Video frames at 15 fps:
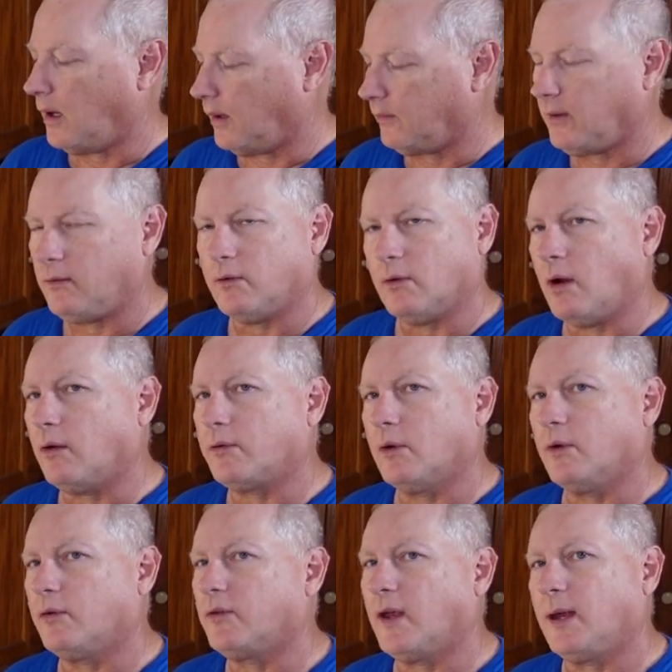These are
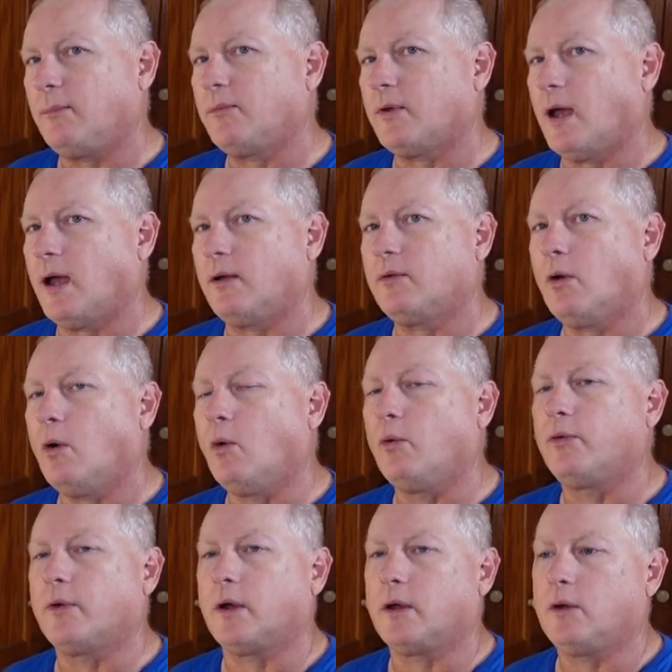also the same size
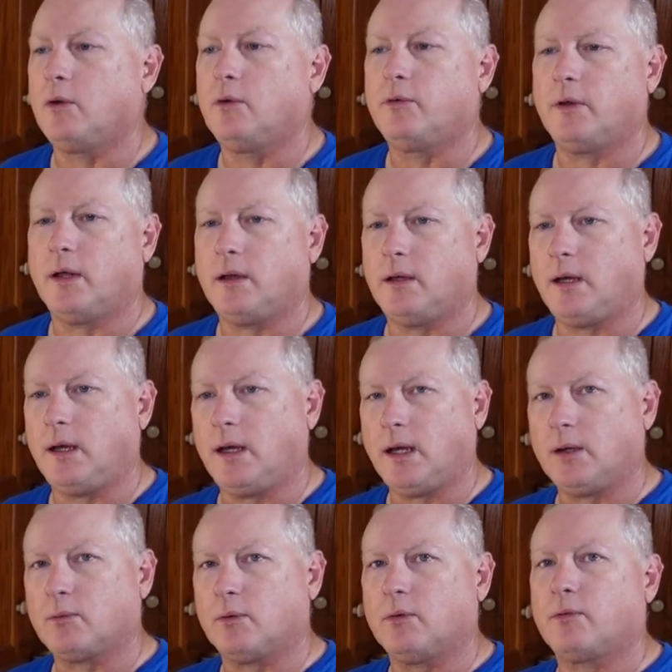holes that are used in the
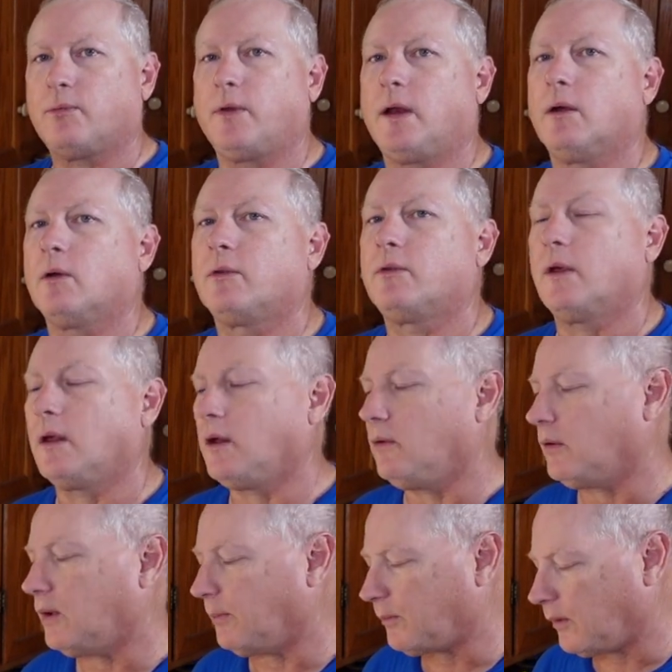entrance feeders that you
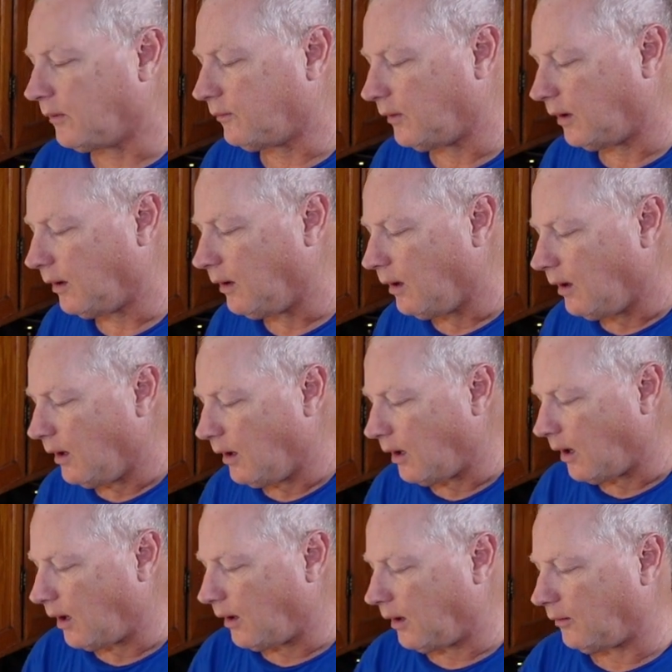typically see
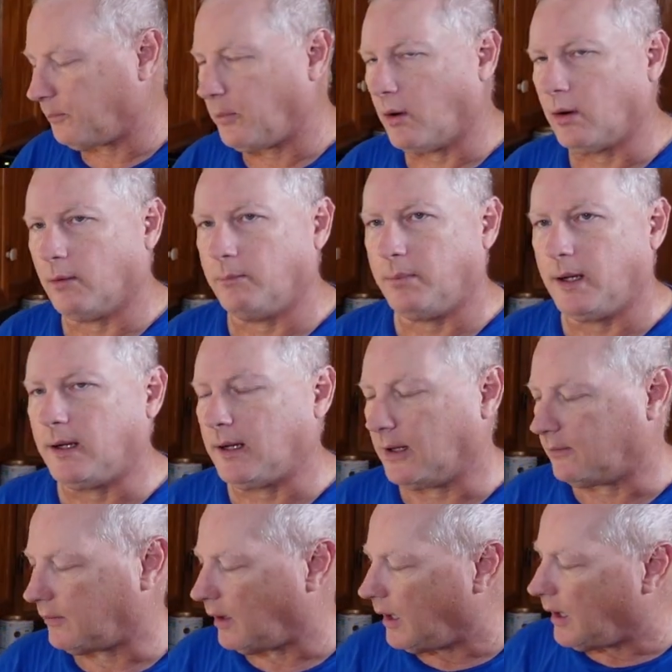as part of bee
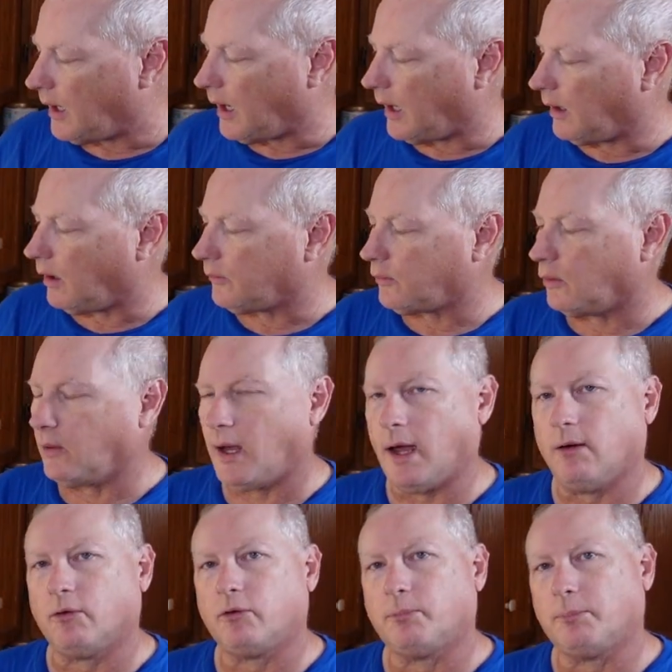kits. I also
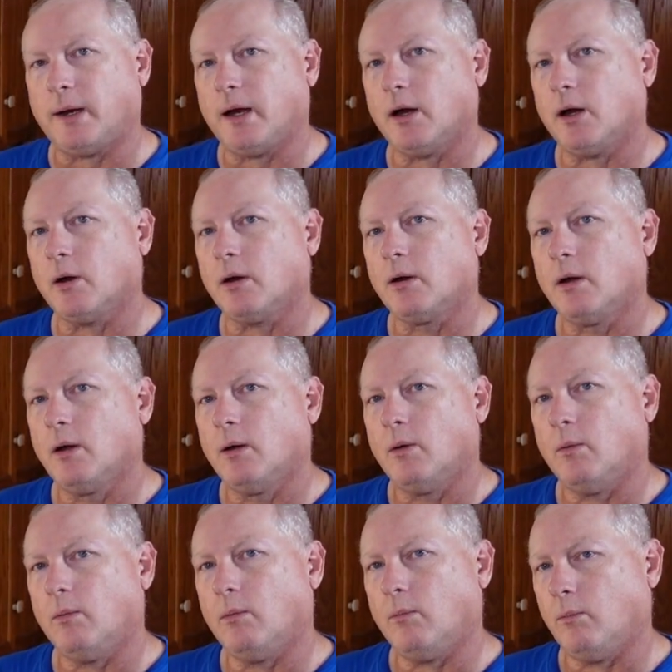have spare
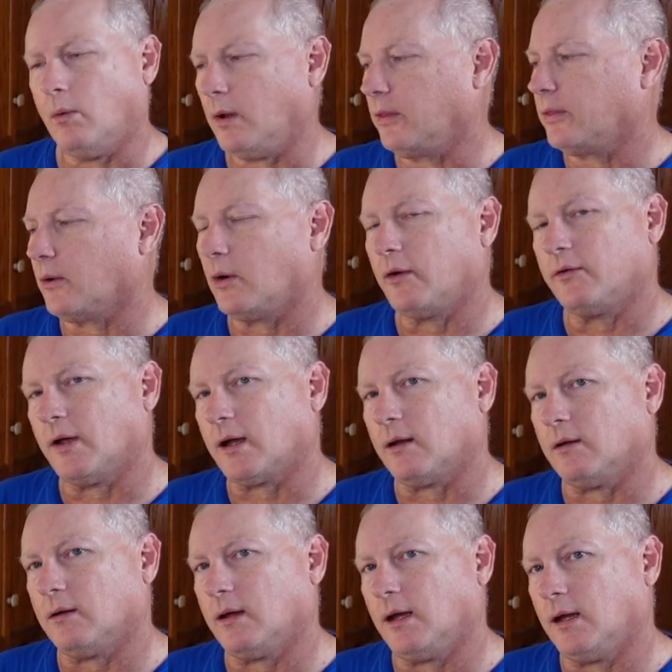
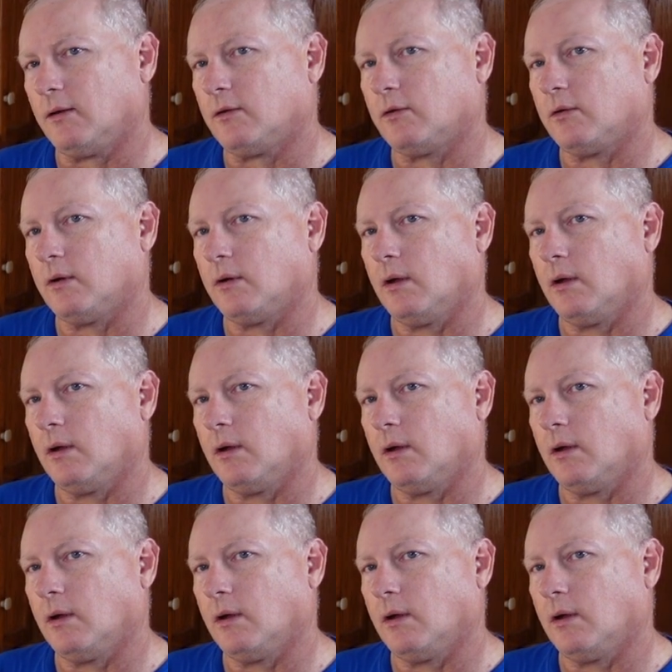1/32 inch